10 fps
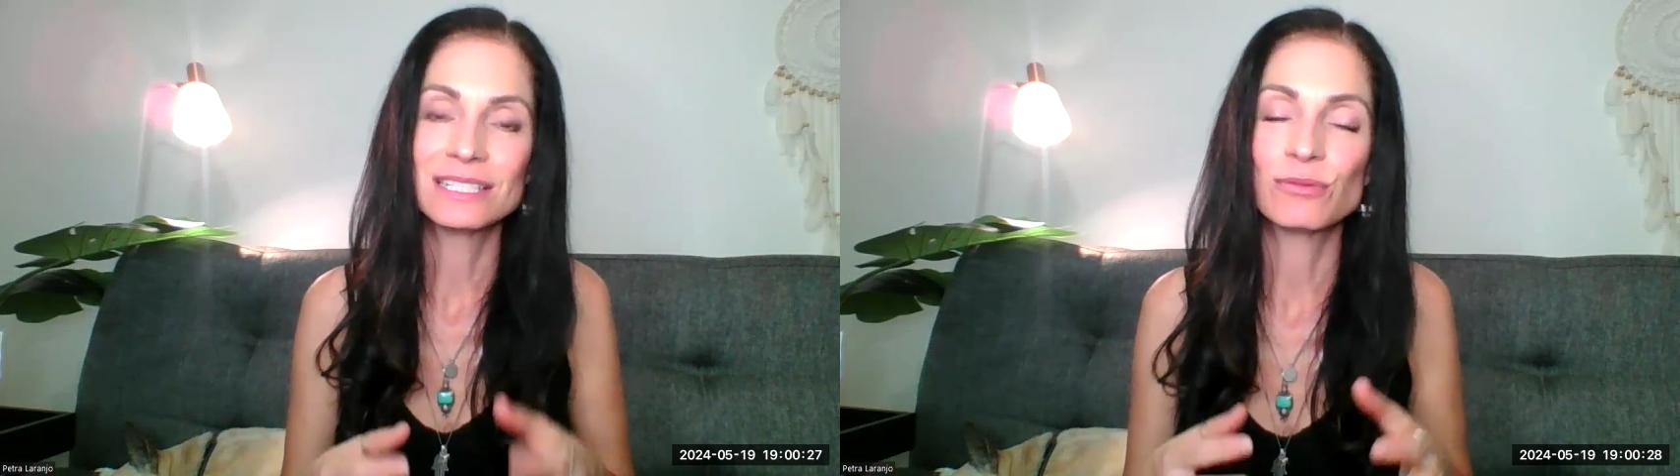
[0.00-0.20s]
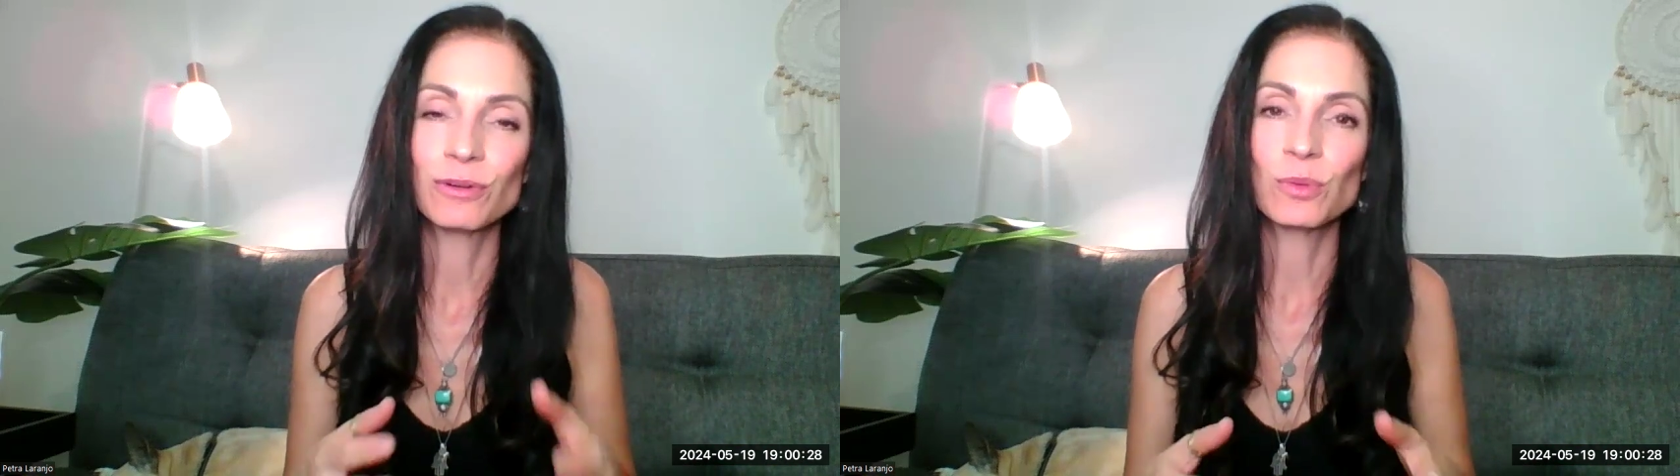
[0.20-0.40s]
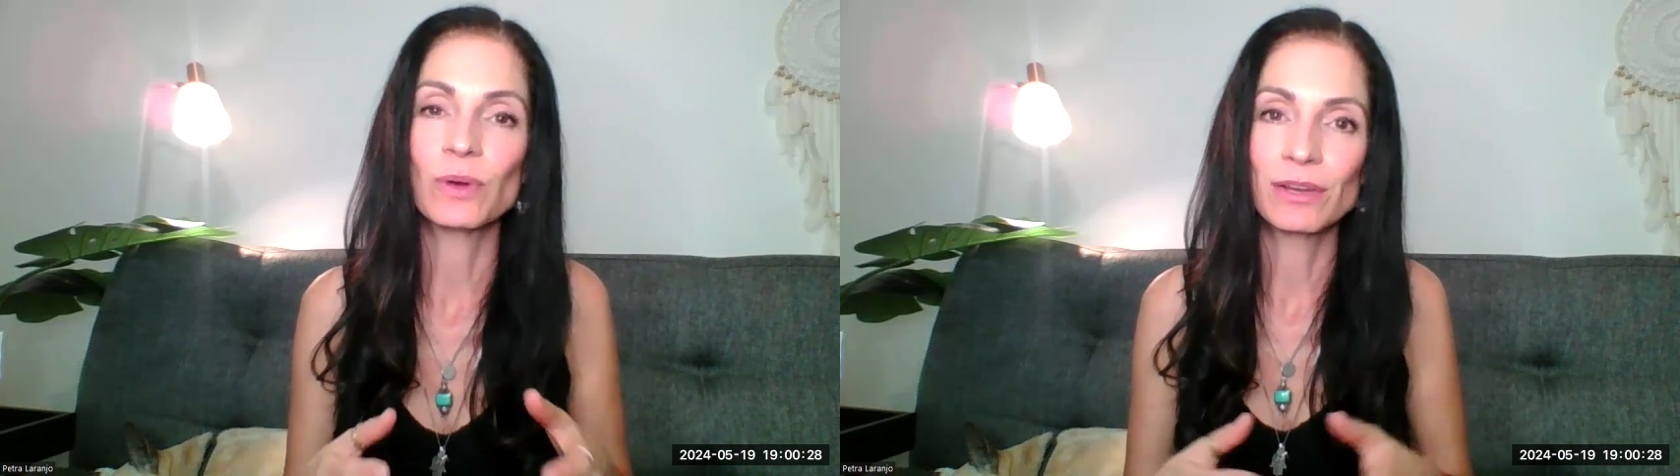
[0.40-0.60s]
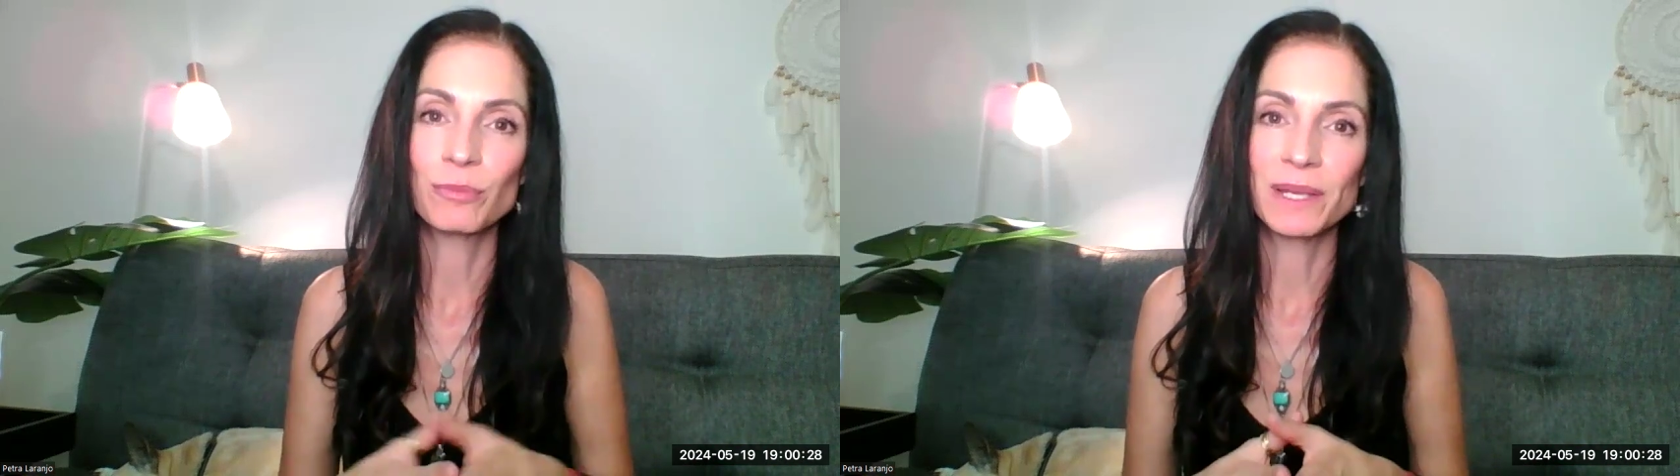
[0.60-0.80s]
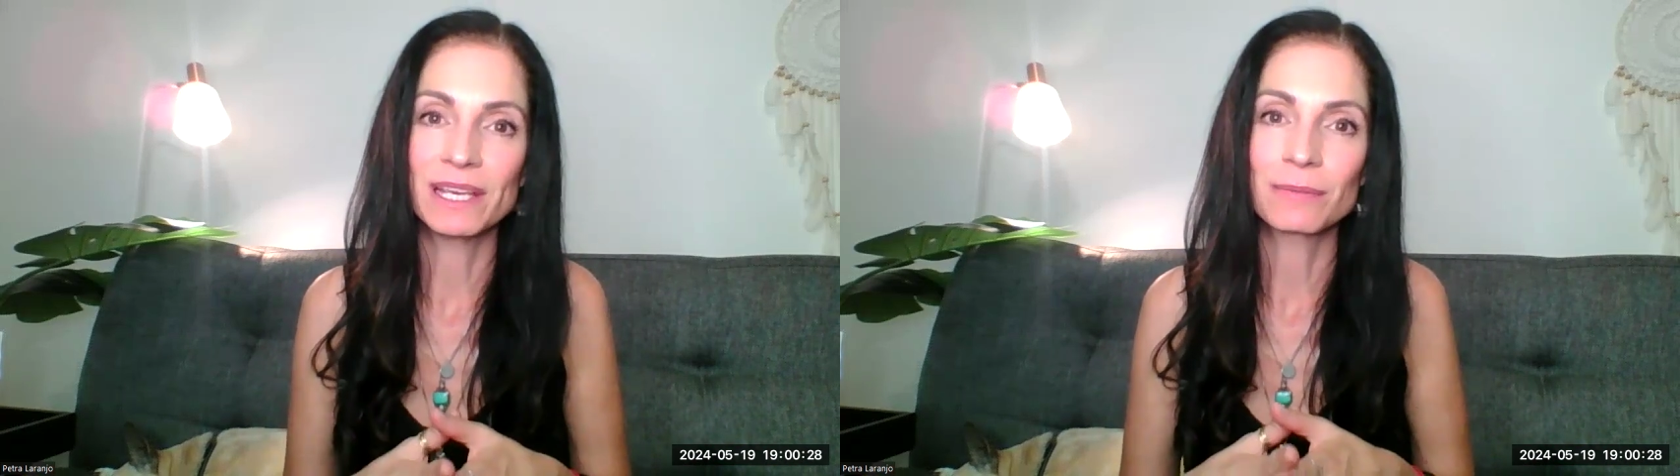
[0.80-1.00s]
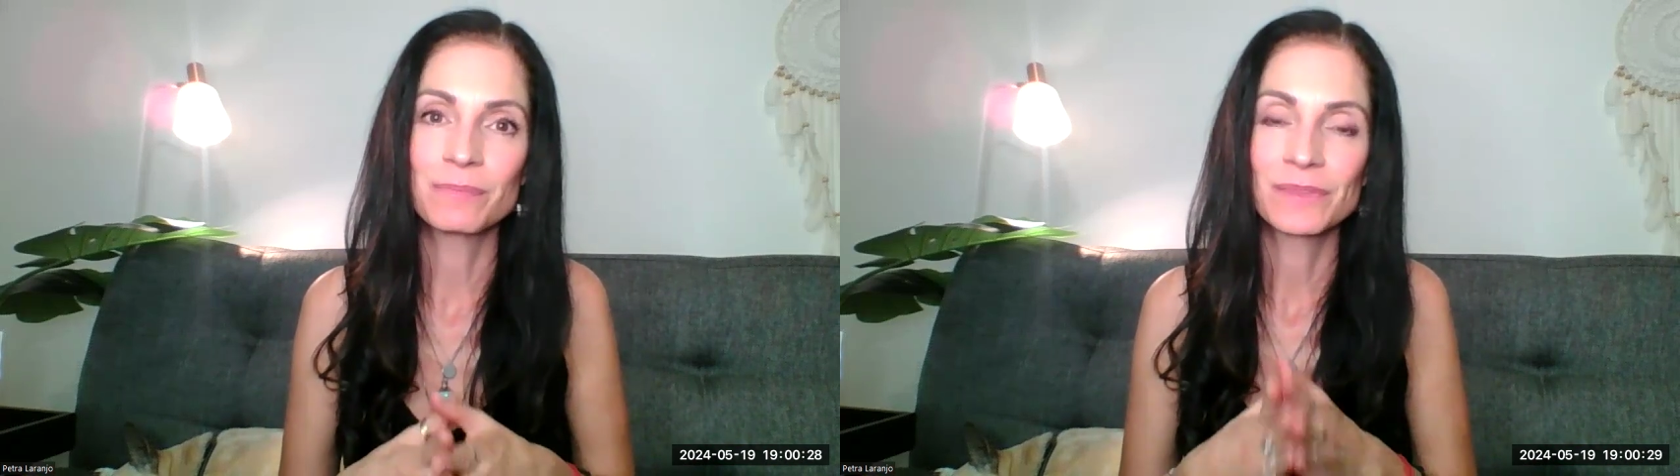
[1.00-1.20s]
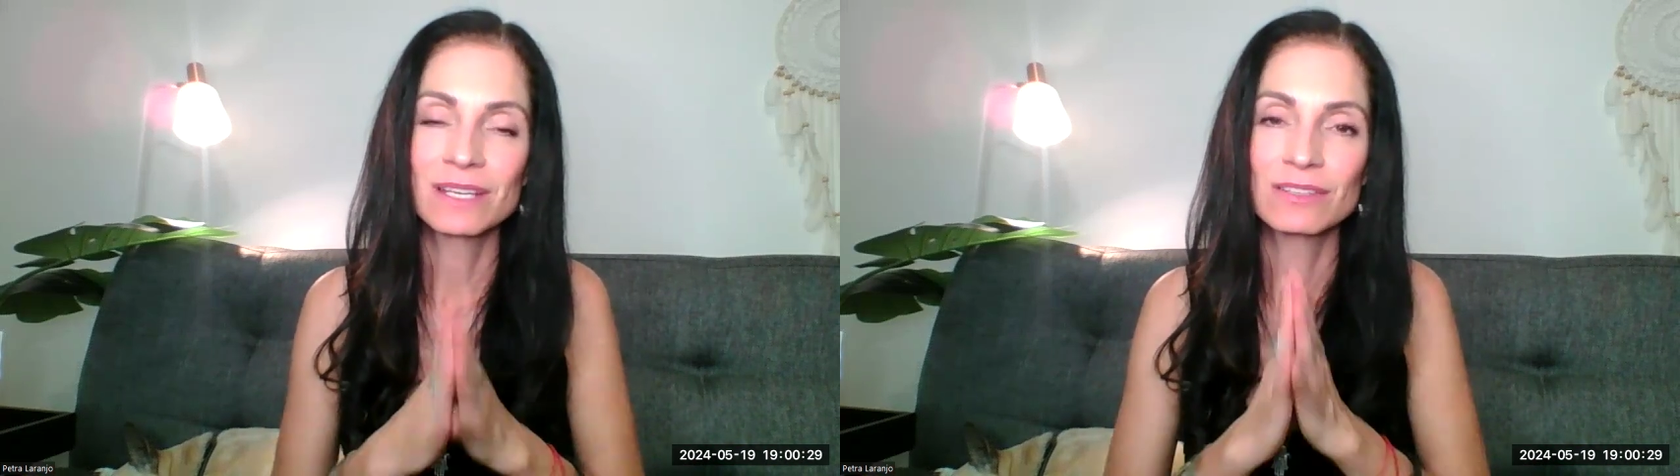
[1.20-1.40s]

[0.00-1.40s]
a different way of being.